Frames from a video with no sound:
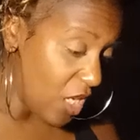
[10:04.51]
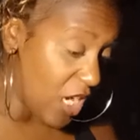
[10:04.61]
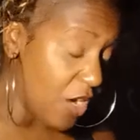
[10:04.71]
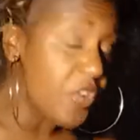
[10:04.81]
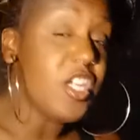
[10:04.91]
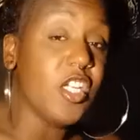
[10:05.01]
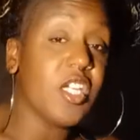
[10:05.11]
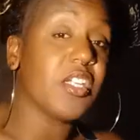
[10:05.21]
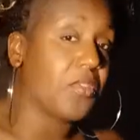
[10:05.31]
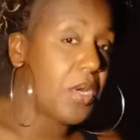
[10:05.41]
every
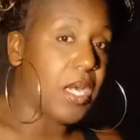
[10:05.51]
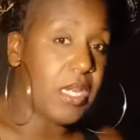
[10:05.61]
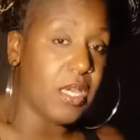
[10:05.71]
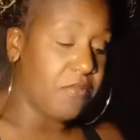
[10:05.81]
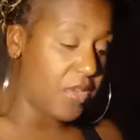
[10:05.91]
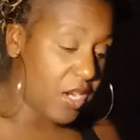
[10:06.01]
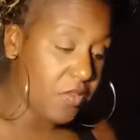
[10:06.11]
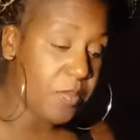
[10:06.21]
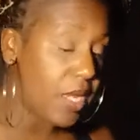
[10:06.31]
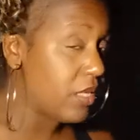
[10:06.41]
nook and cranny of
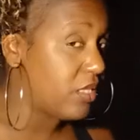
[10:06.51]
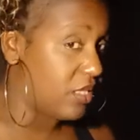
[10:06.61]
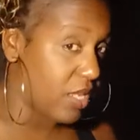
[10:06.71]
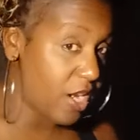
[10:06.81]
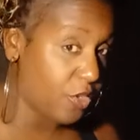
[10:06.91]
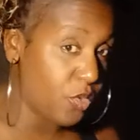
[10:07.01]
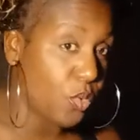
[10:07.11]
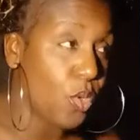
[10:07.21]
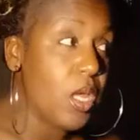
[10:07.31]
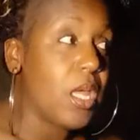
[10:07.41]
every painting that I
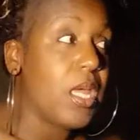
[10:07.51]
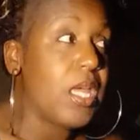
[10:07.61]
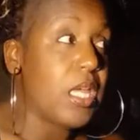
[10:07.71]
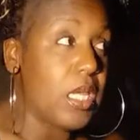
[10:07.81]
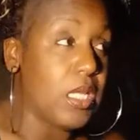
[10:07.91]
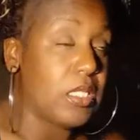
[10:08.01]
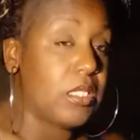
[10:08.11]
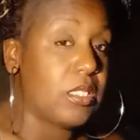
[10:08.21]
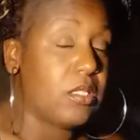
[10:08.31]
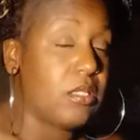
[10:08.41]
do
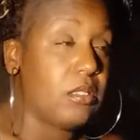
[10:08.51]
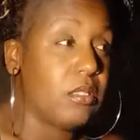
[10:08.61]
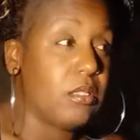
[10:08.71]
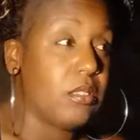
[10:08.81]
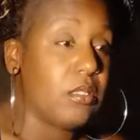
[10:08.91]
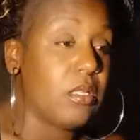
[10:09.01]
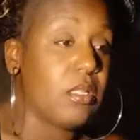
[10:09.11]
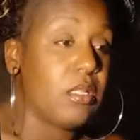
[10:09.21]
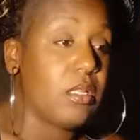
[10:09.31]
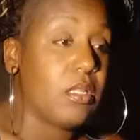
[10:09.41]
is
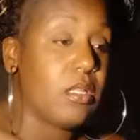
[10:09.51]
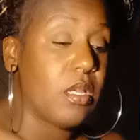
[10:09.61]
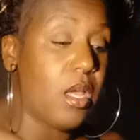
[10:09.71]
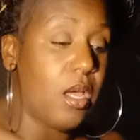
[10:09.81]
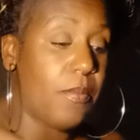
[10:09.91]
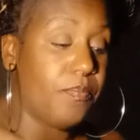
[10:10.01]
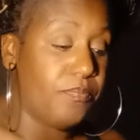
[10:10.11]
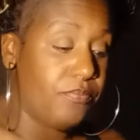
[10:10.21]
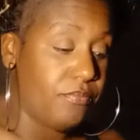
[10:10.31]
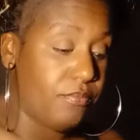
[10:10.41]

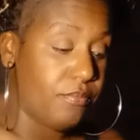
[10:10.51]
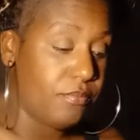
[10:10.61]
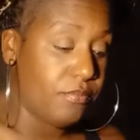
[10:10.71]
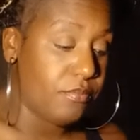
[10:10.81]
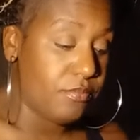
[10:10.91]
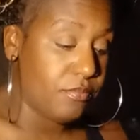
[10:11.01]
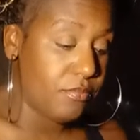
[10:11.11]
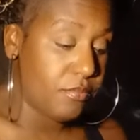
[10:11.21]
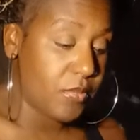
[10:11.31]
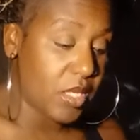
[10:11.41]

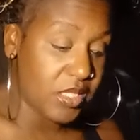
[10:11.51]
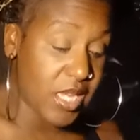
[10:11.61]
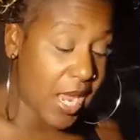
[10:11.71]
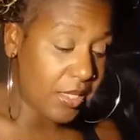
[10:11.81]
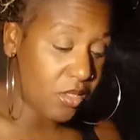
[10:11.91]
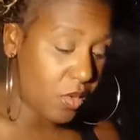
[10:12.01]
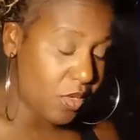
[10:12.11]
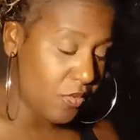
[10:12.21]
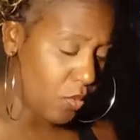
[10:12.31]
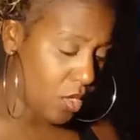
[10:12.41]
attacked, or
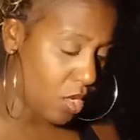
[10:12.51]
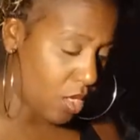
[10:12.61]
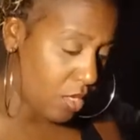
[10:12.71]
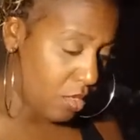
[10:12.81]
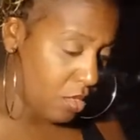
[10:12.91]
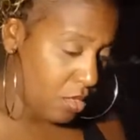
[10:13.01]
whatever you want to call it.